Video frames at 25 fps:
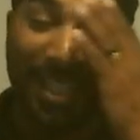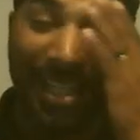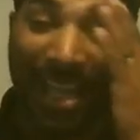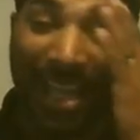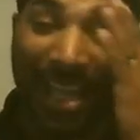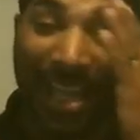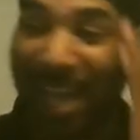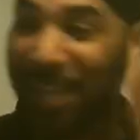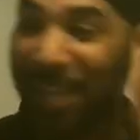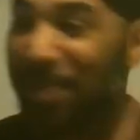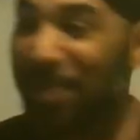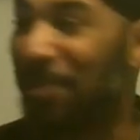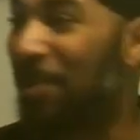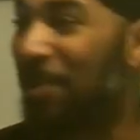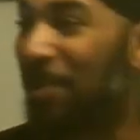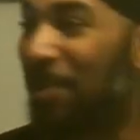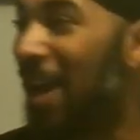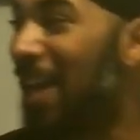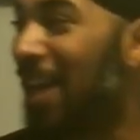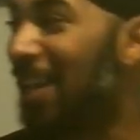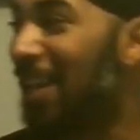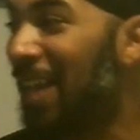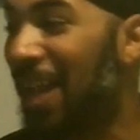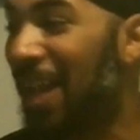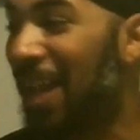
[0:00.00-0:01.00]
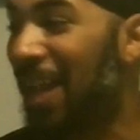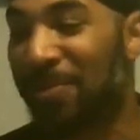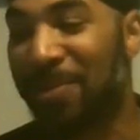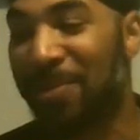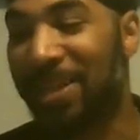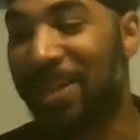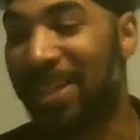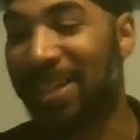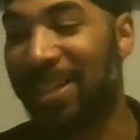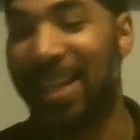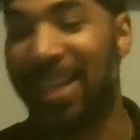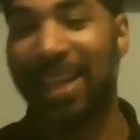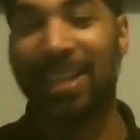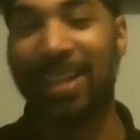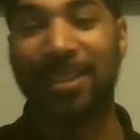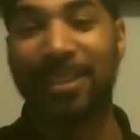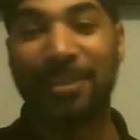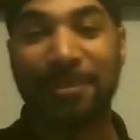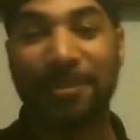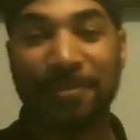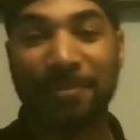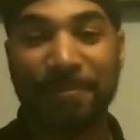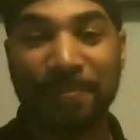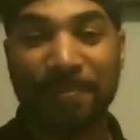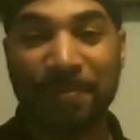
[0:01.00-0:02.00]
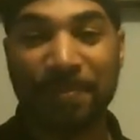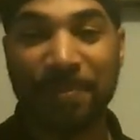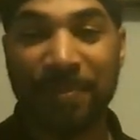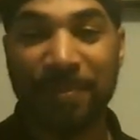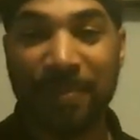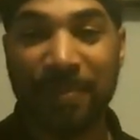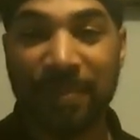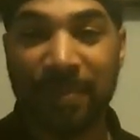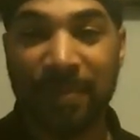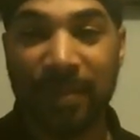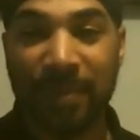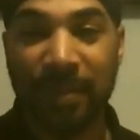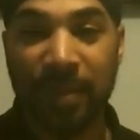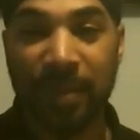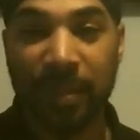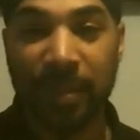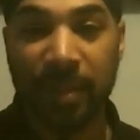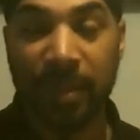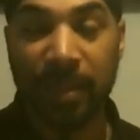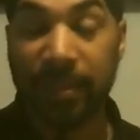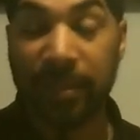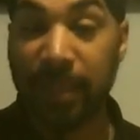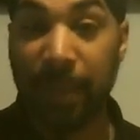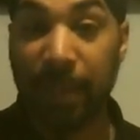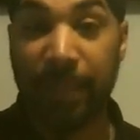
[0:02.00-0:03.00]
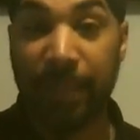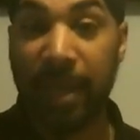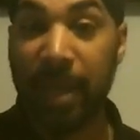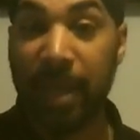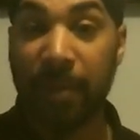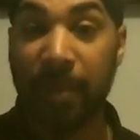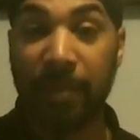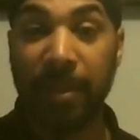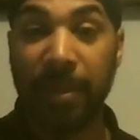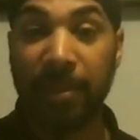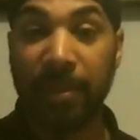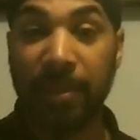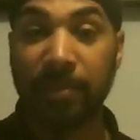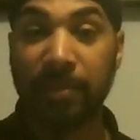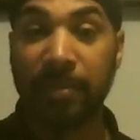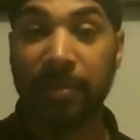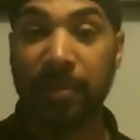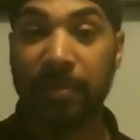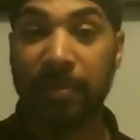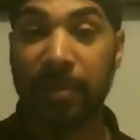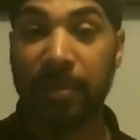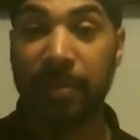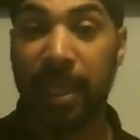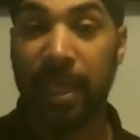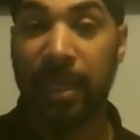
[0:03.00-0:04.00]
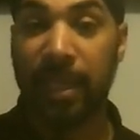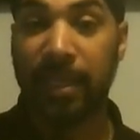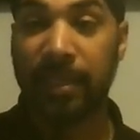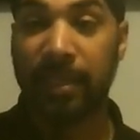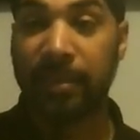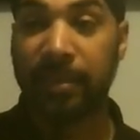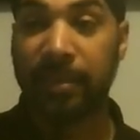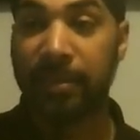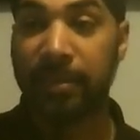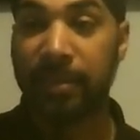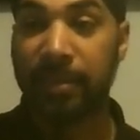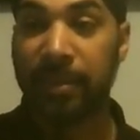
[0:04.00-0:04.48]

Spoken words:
Now I like reading Daniel. Because that man went through some things.